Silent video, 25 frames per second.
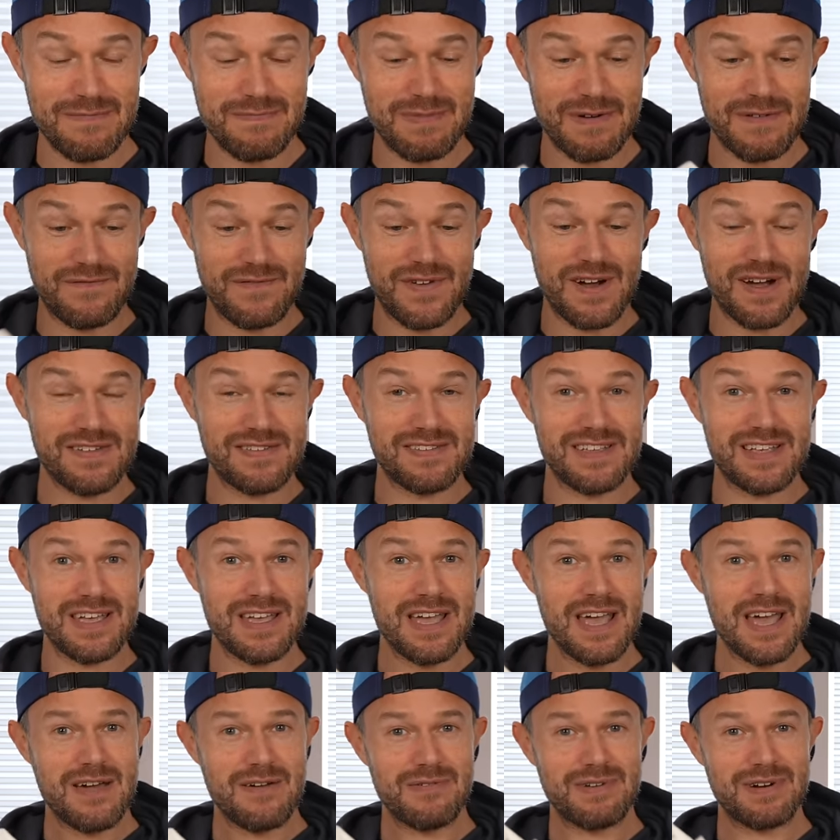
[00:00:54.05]
But
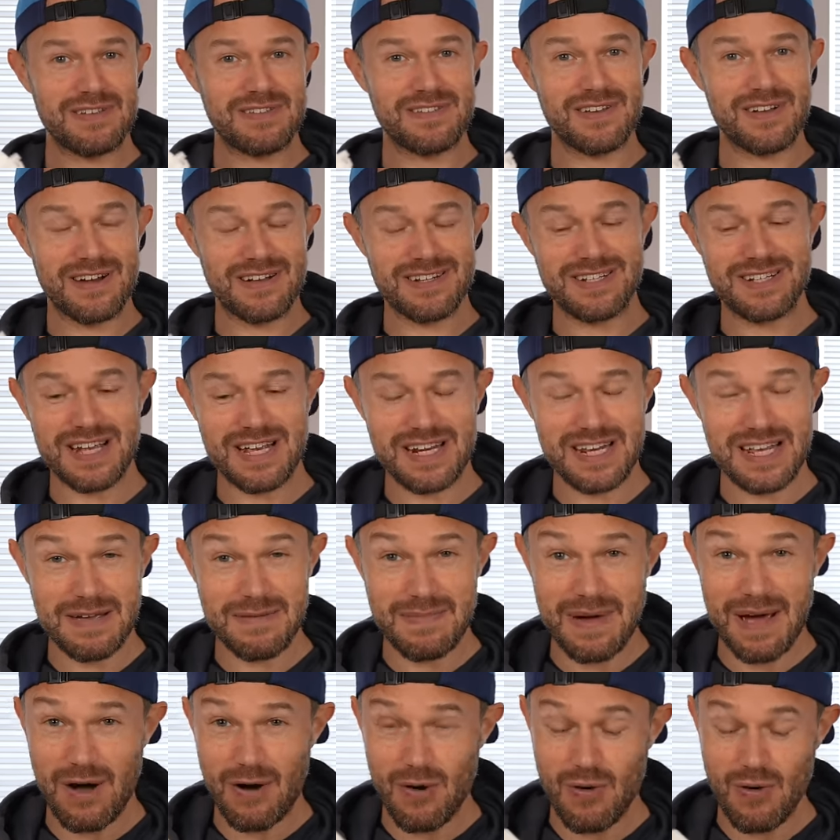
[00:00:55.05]
firstly, we're gonna start chatting
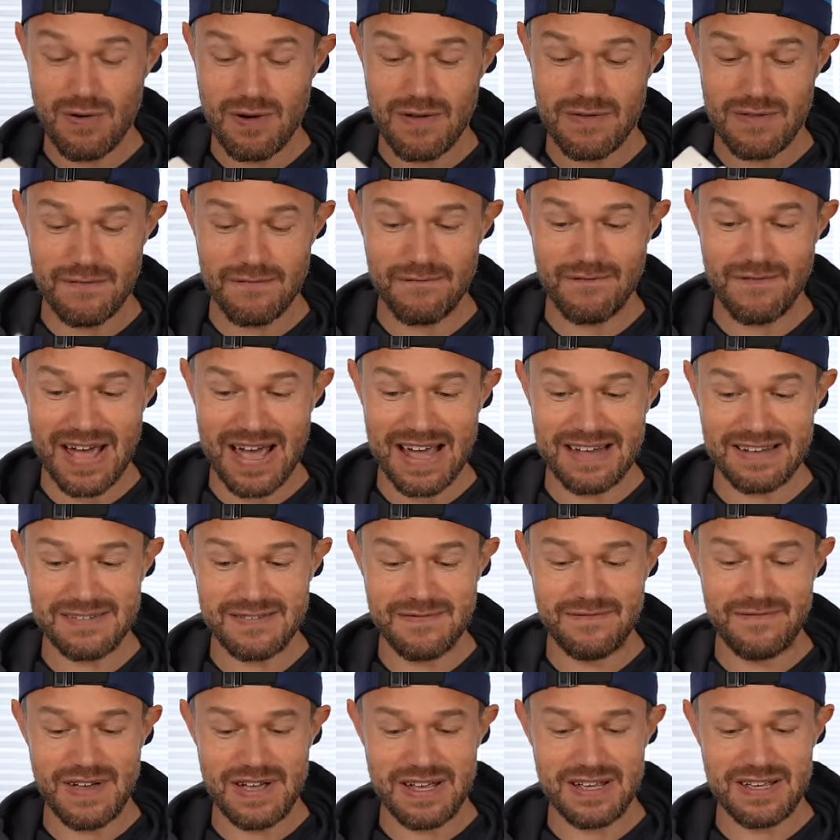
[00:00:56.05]
about all of the facts
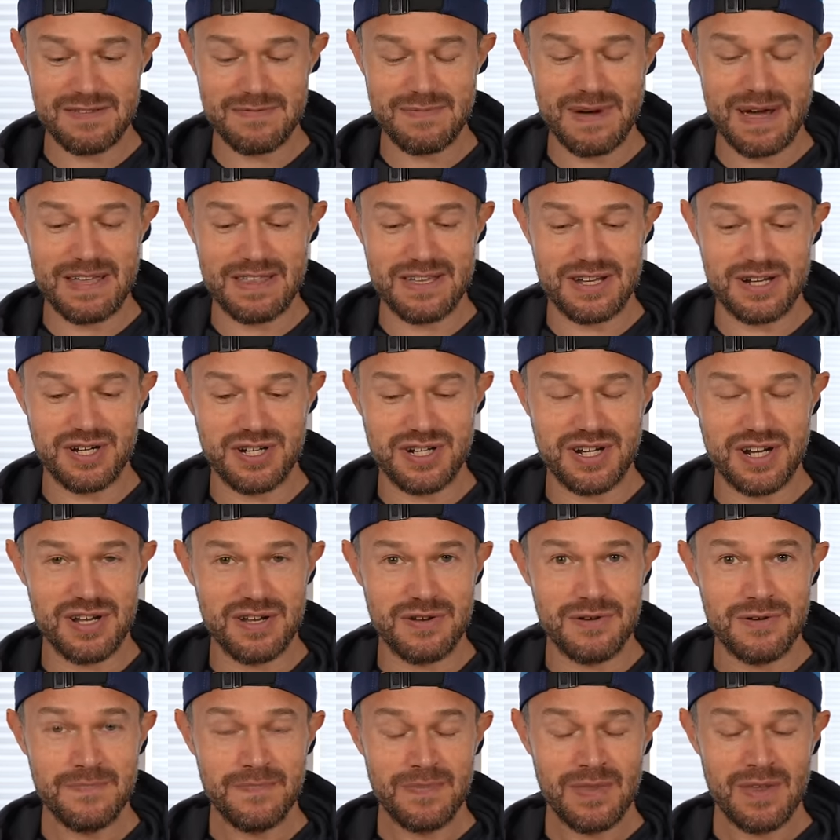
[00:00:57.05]
and figures about this
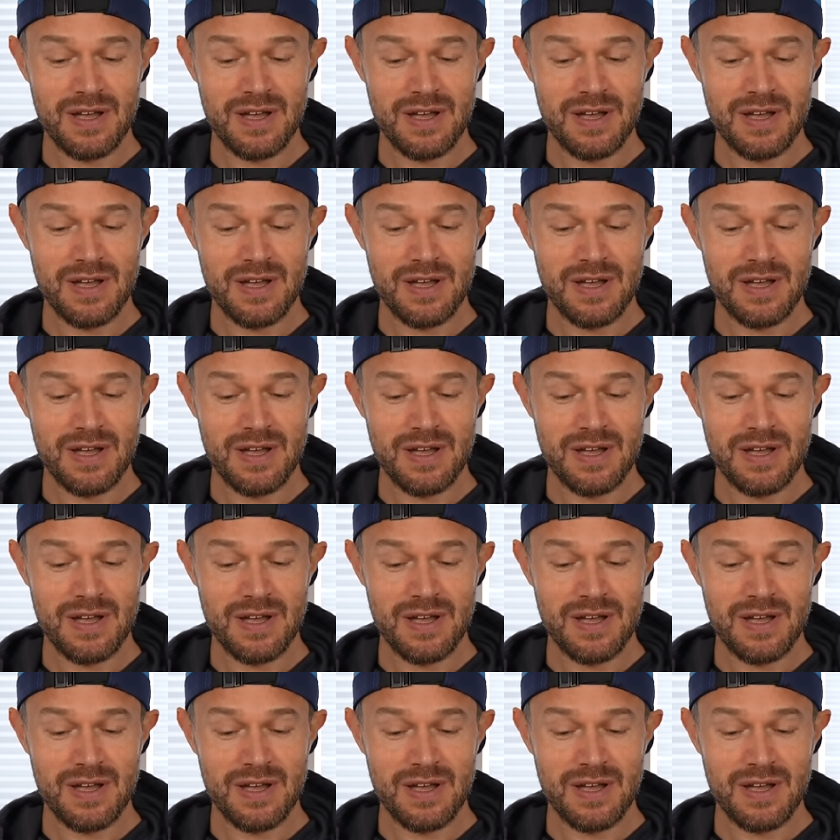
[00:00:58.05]
shoe